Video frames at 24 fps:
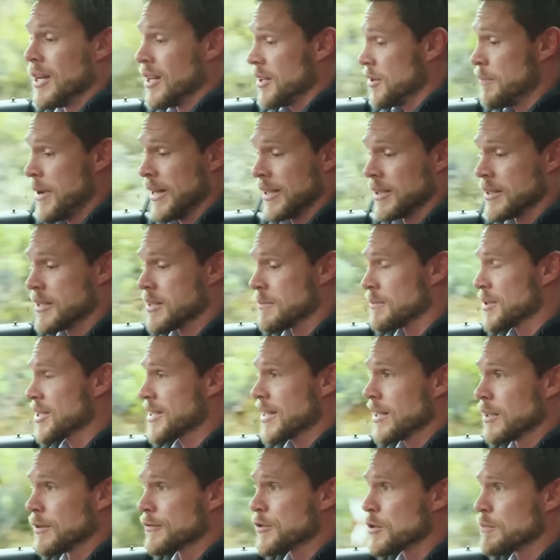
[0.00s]
The pedals
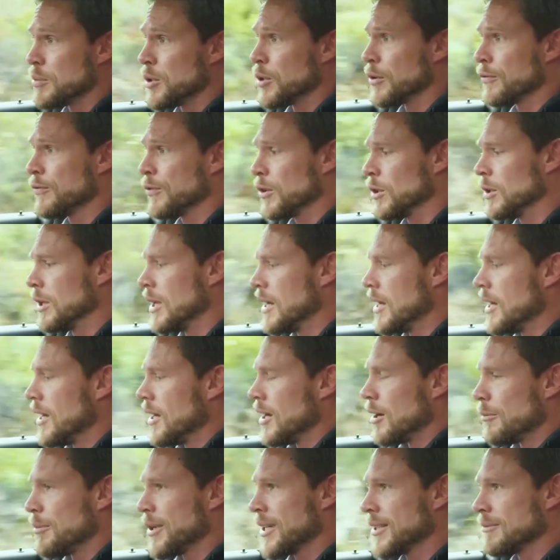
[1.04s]
themselves are beautiful,
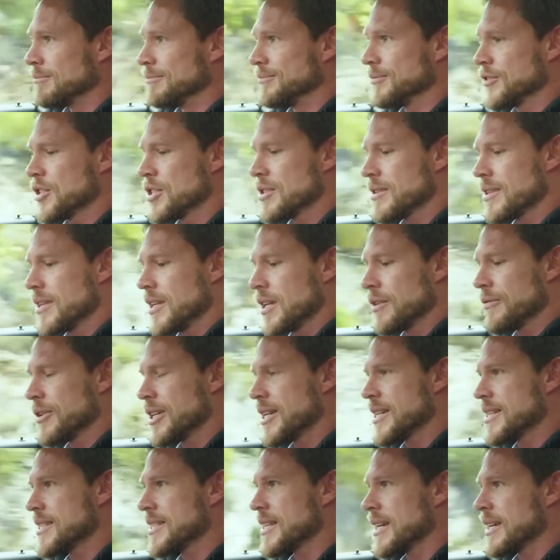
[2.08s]
but just think of it
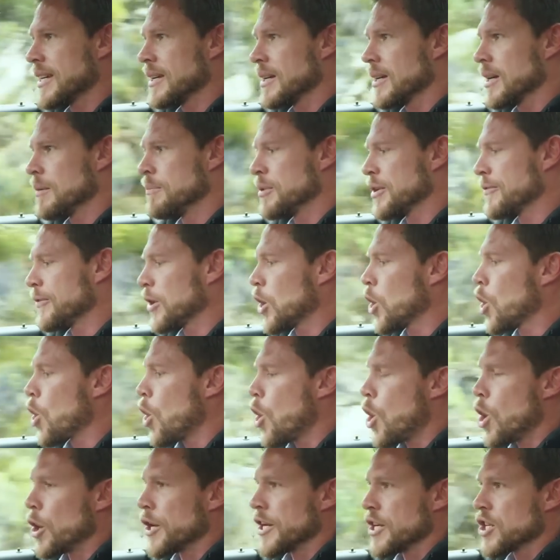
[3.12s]
as a bit of a
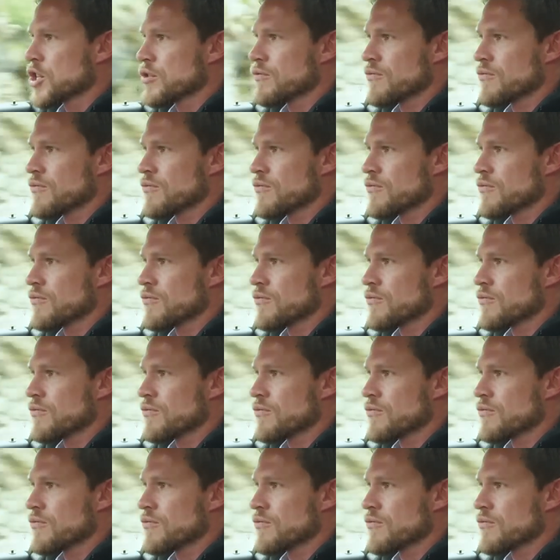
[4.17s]
garnish